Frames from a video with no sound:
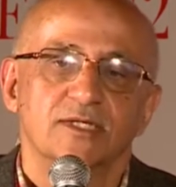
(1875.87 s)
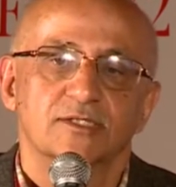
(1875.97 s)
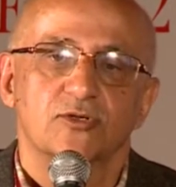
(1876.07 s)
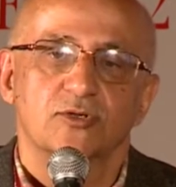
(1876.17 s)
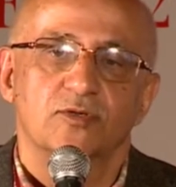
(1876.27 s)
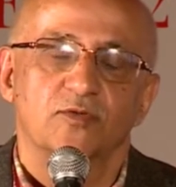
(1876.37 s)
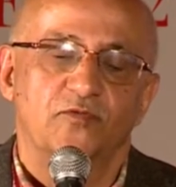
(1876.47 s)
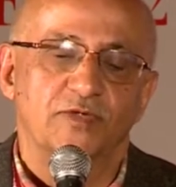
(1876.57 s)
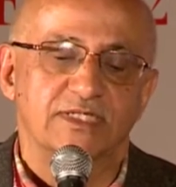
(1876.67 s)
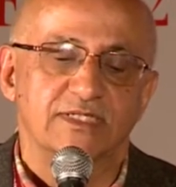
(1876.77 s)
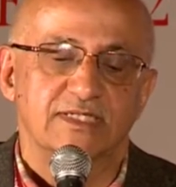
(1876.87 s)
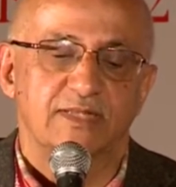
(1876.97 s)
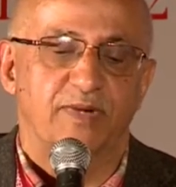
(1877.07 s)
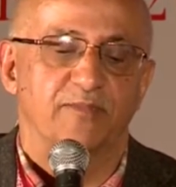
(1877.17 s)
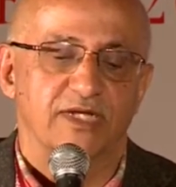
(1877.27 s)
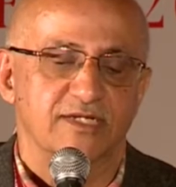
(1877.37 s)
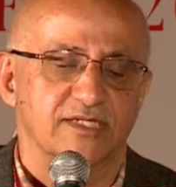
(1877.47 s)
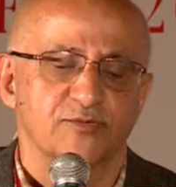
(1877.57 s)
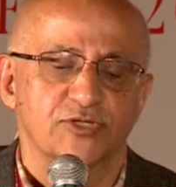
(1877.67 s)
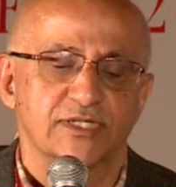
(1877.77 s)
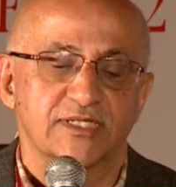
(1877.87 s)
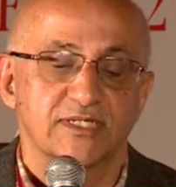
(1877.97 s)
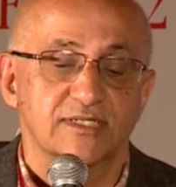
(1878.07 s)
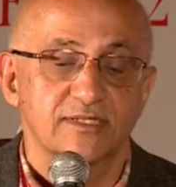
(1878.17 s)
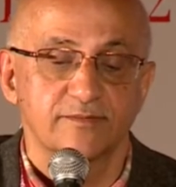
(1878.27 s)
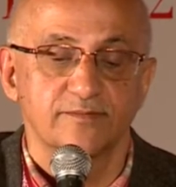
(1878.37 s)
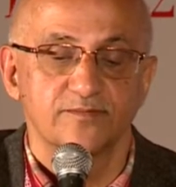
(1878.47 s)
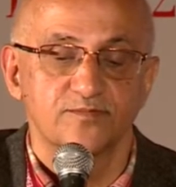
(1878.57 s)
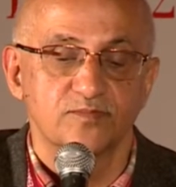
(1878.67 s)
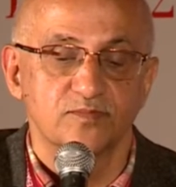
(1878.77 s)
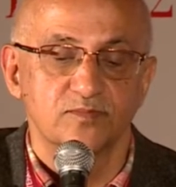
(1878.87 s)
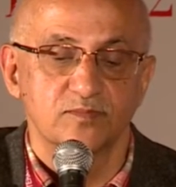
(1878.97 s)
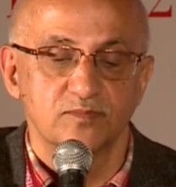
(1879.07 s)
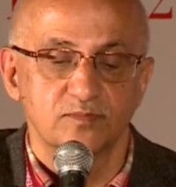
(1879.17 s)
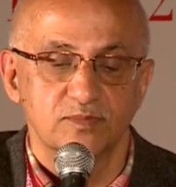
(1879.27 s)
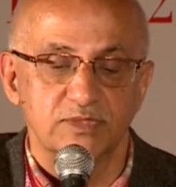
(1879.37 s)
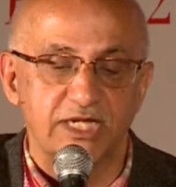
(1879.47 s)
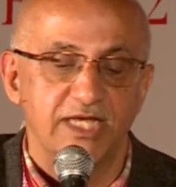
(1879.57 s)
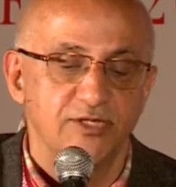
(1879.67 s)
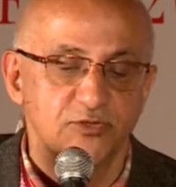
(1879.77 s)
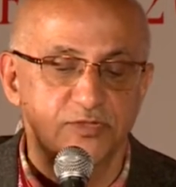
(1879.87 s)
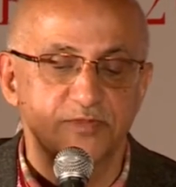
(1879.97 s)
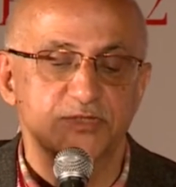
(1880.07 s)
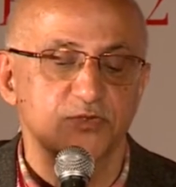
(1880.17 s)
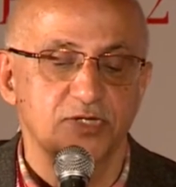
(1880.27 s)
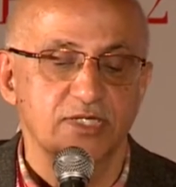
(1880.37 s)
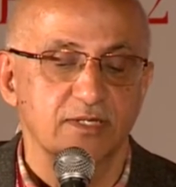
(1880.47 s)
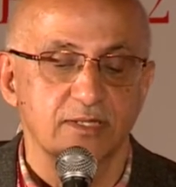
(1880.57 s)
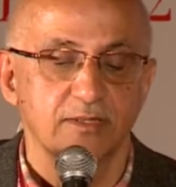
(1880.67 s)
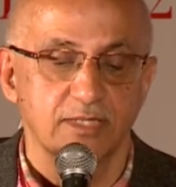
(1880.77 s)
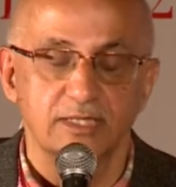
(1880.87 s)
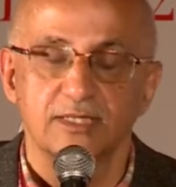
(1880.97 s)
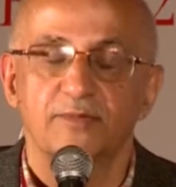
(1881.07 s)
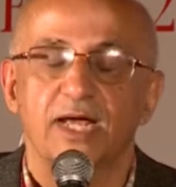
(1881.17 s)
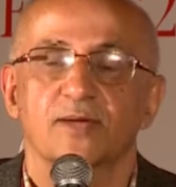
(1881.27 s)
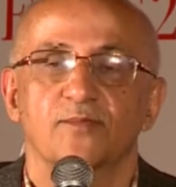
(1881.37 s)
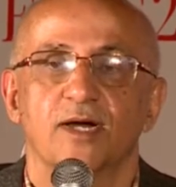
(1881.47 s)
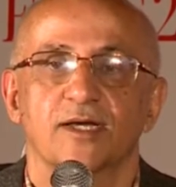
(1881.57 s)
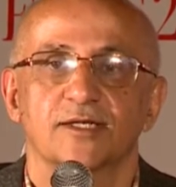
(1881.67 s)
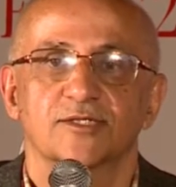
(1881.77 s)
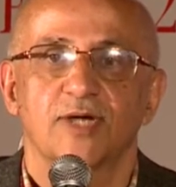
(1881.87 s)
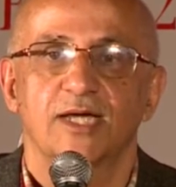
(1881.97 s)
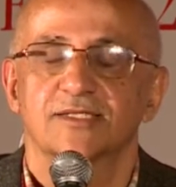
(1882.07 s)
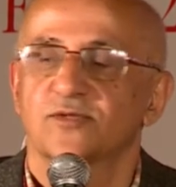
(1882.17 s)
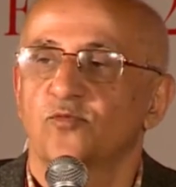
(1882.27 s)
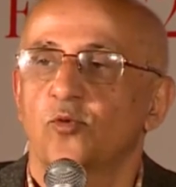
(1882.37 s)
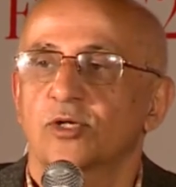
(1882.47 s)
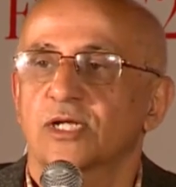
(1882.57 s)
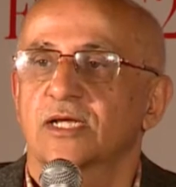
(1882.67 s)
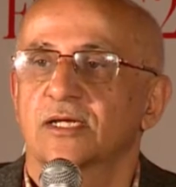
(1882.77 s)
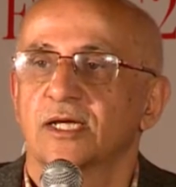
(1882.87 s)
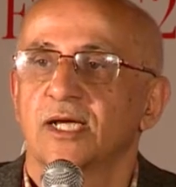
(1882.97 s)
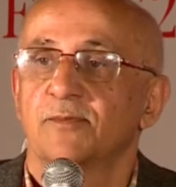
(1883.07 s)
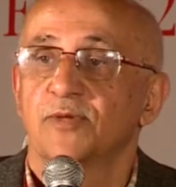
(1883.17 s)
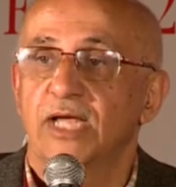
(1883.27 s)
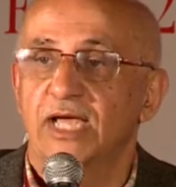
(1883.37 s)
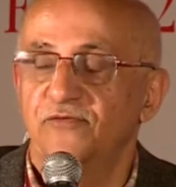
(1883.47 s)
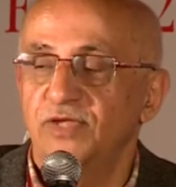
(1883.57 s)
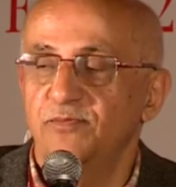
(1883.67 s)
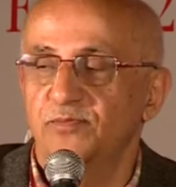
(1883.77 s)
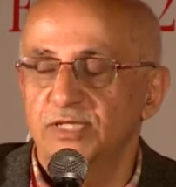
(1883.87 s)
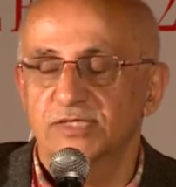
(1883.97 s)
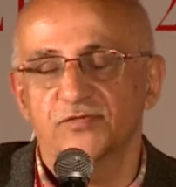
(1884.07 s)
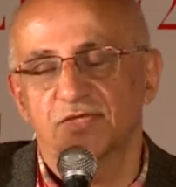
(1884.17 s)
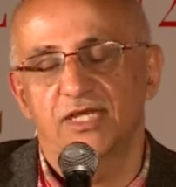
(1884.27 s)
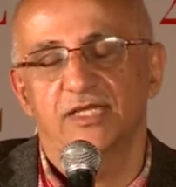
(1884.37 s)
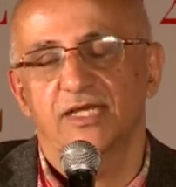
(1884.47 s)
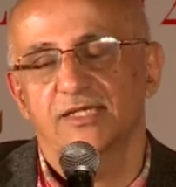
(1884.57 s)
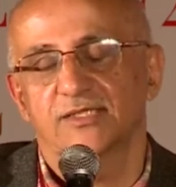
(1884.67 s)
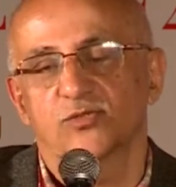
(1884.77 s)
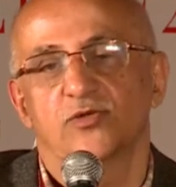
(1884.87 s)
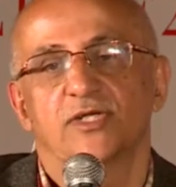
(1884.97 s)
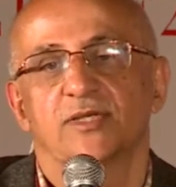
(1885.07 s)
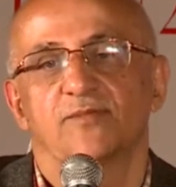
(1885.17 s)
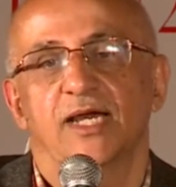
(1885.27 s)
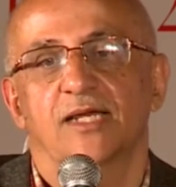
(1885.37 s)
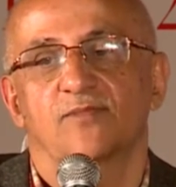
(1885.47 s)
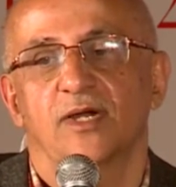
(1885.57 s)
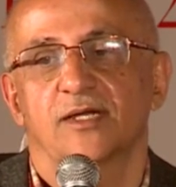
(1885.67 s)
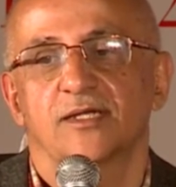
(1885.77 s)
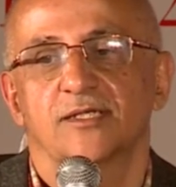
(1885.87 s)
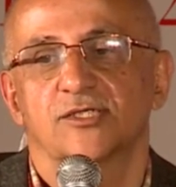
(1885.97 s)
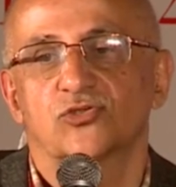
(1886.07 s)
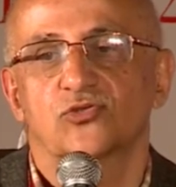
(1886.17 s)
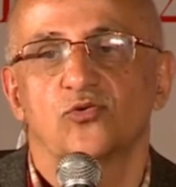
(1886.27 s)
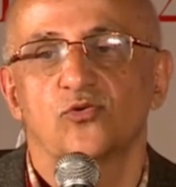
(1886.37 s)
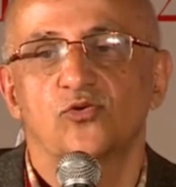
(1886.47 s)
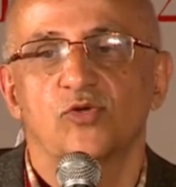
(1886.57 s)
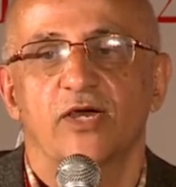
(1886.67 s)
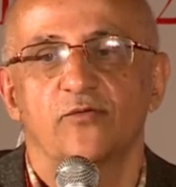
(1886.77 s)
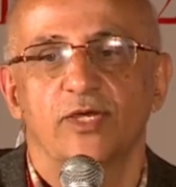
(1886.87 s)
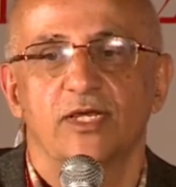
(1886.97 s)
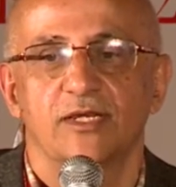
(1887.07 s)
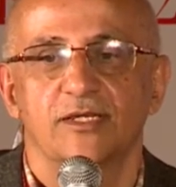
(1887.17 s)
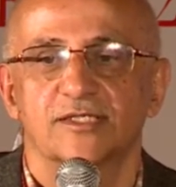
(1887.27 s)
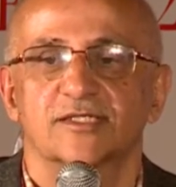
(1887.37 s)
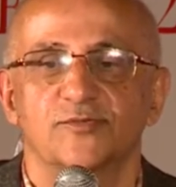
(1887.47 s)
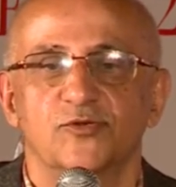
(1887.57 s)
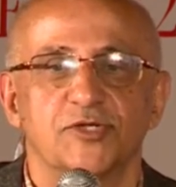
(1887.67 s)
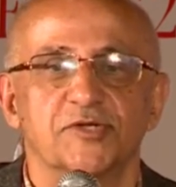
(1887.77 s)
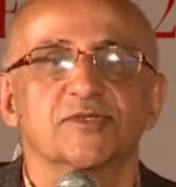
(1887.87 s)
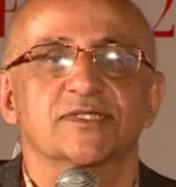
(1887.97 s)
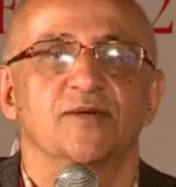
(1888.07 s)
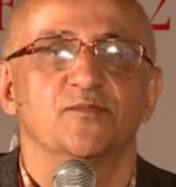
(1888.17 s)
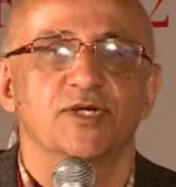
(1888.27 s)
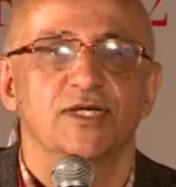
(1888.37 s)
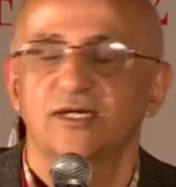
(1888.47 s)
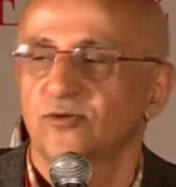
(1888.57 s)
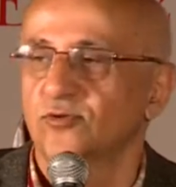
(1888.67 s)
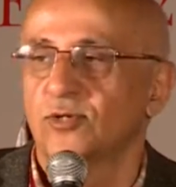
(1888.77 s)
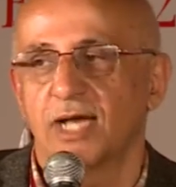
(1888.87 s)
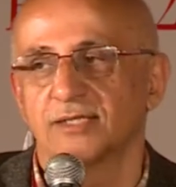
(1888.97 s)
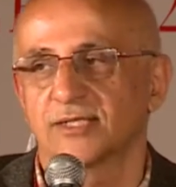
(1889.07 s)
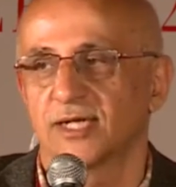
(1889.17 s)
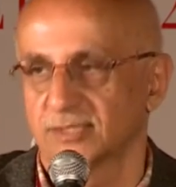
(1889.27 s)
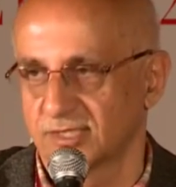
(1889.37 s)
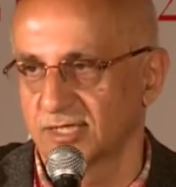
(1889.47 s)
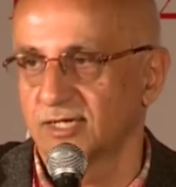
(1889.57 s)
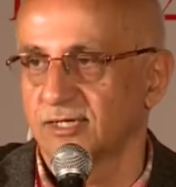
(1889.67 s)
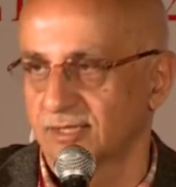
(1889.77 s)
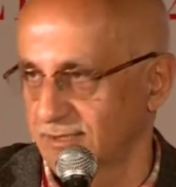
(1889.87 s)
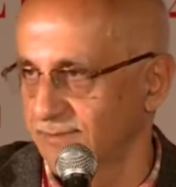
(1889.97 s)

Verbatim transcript: So, for instance, in the public distribution system, grain used to be sold in the, in the black market. So I said, what? But every piece of grain that is sold in the black market is shown to have been distributed to somebody who has a ration card.